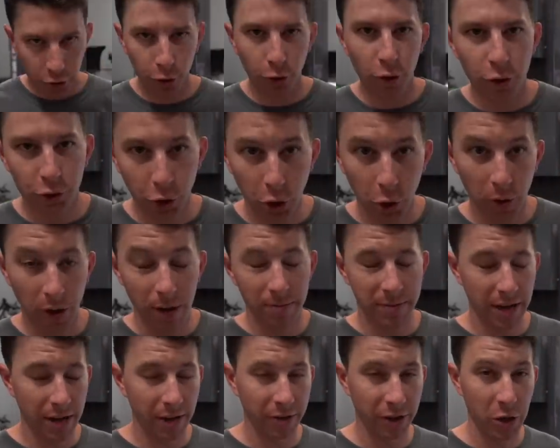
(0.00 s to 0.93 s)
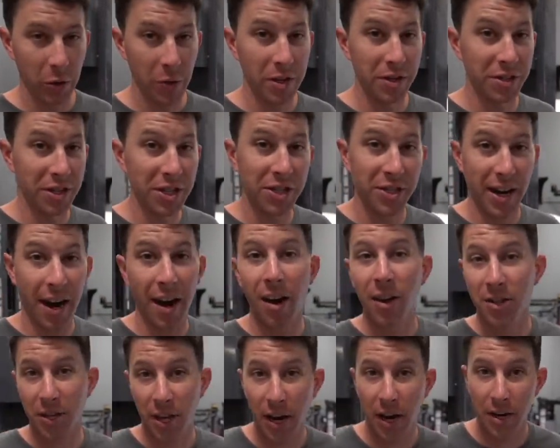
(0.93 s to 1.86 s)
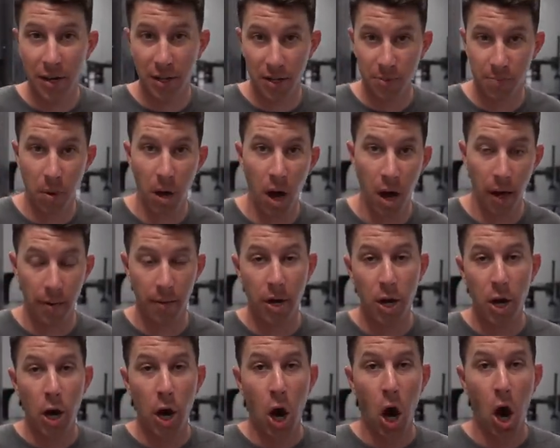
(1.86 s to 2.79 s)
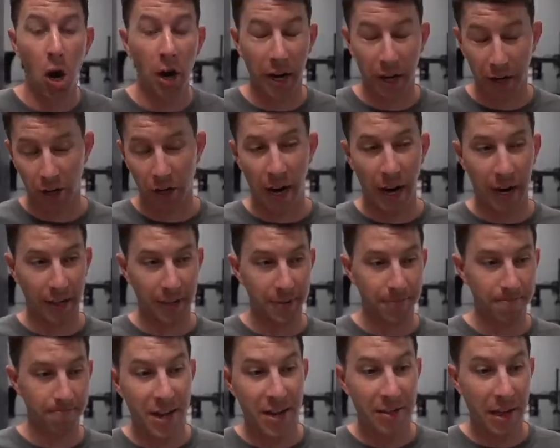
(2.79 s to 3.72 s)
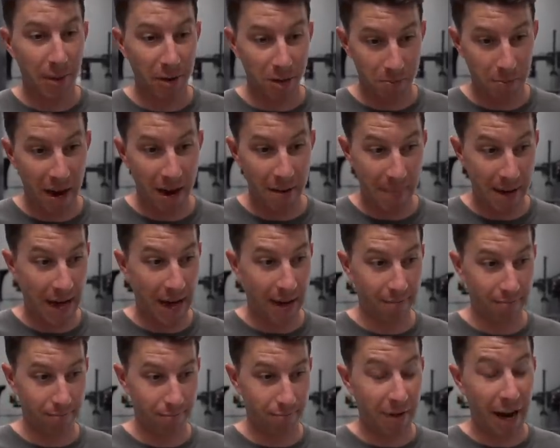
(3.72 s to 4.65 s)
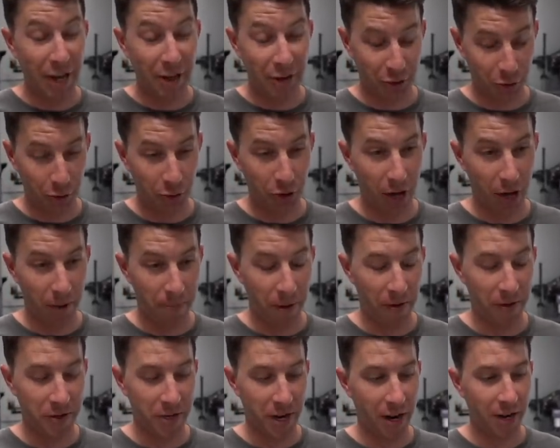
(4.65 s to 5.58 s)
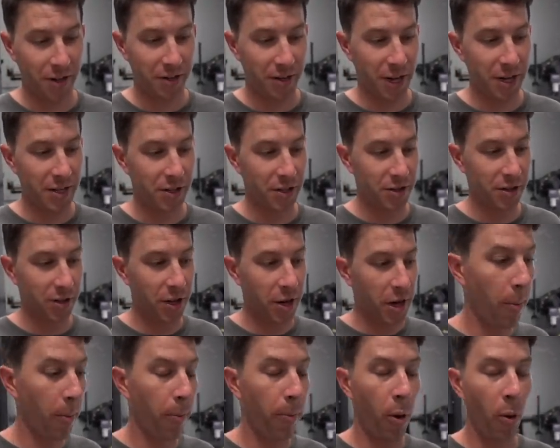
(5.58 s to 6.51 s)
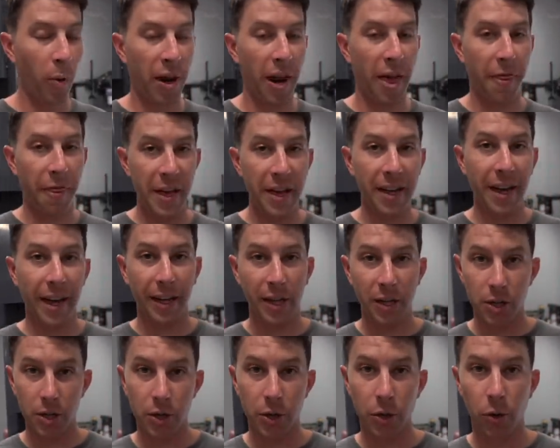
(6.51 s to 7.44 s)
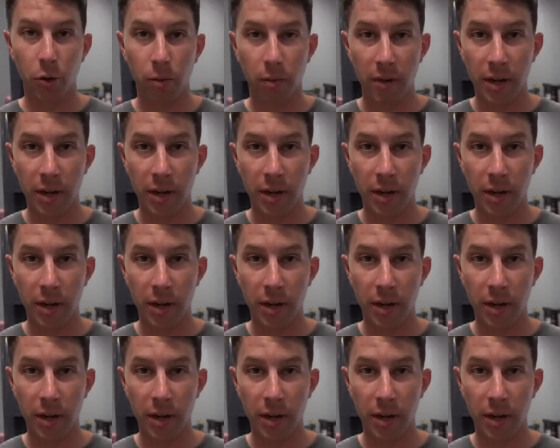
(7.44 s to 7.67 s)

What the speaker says: story short, what I'm telling you is these tires that I just bought are incorrect. That was my bad. I screwed up on the tire sizes. But what I think I can do